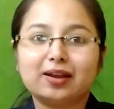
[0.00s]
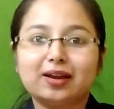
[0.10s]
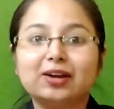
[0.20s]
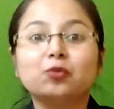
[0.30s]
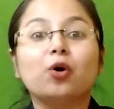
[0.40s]

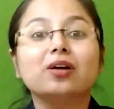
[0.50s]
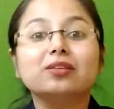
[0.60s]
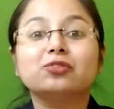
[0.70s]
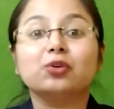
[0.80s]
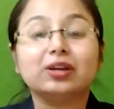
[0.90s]

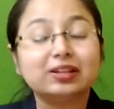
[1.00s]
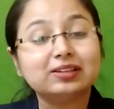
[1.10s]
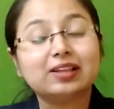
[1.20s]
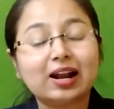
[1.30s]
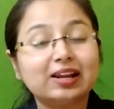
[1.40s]

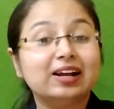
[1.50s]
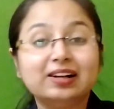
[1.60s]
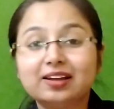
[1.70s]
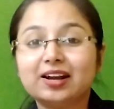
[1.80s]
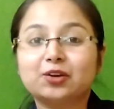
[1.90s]

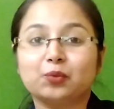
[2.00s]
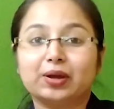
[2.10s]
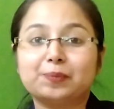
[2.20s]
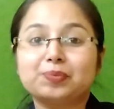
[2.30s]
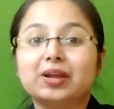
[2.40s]

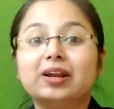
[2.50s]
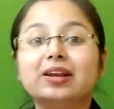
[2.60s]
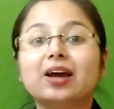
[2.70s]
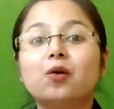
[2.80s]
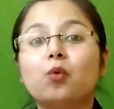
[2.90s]

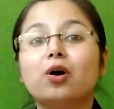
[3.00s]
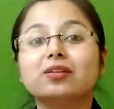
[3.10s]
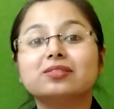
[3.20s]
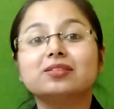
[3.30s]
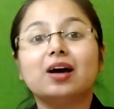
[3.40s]
India
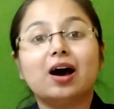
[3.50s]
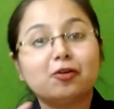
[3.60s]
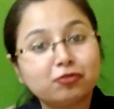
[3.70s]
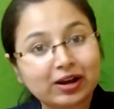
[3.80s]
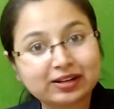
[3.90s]
was
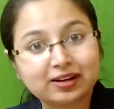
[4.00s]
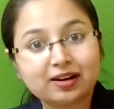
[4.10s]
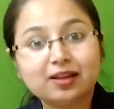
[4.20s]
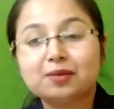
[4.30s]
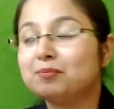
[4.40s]
affected
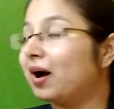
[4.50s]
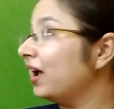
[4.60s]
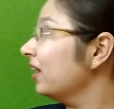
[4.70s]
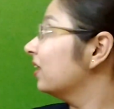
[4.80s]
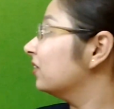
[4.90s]

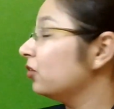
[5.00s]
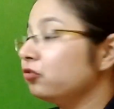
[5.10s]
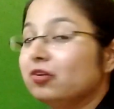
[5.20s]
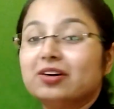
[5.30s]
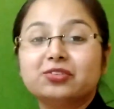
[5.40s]
by the
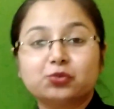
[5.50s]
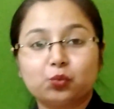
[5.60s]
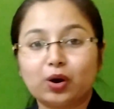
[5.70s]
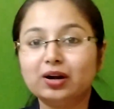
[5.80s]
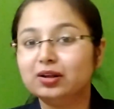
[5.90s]
First
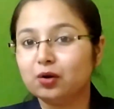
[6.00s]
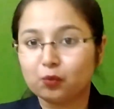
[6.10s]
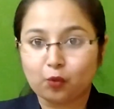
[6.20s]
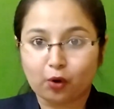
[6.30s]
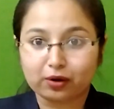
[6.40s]
World
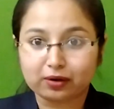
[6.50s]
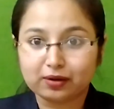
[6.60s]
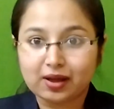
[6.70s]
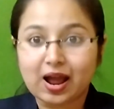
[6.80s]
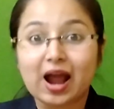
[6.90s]
War.
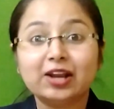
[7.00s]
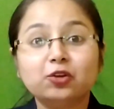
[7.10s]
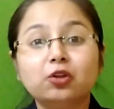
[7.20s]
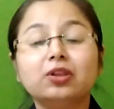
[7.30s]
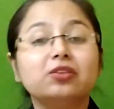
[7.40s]
And you
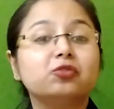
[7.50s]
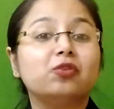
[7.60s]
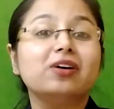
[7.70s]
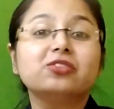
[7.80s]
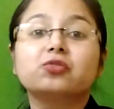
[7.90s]
know, the
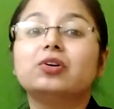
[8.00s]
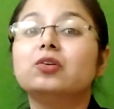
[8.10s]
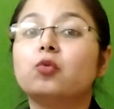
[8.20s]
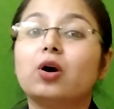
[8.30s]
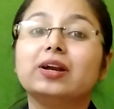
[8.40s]
First
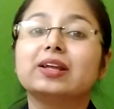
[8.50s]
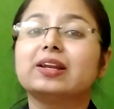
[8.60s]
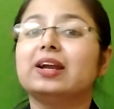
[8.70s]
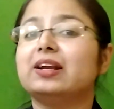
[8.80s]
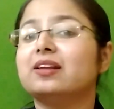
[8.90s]
World War, it
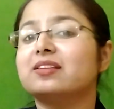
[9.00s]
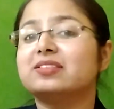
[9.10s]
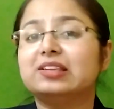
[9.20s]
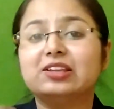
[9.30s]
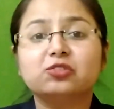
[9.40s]
created a
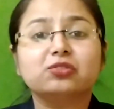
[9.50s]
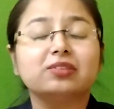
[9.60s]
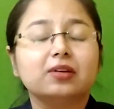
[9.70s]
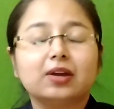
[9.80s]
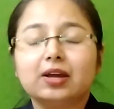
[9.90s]
series.
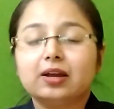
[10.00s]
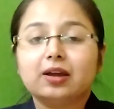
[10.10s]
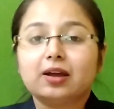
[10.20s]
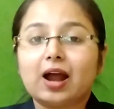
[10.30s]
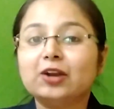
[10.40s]

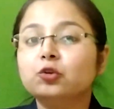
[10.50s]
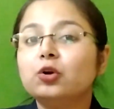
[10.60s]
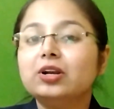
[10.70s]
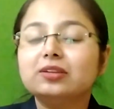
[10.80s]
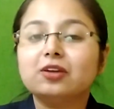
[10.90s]
And you
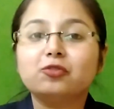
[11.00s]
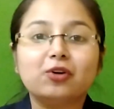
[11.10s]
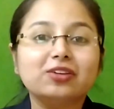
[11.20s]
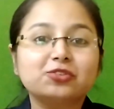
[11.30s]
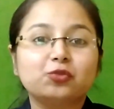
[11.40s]
know, the
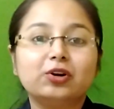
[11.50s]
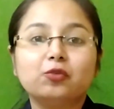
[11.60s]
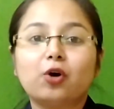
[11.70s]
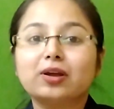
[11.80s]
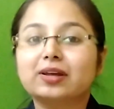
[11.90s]
First World
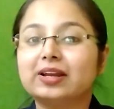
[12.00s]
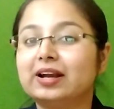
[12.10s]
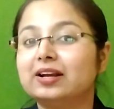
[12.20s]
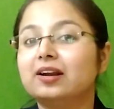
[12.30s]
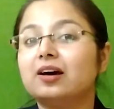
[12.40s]
War
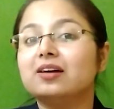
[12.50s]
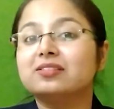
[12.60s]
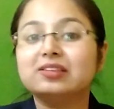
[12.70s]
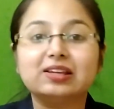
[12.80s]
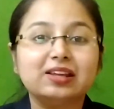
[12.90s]
created a
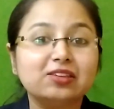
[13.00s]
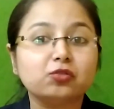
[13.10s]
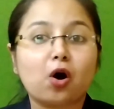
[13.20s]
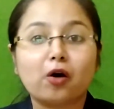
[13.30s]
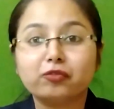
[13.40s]
series
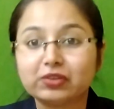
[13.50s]
of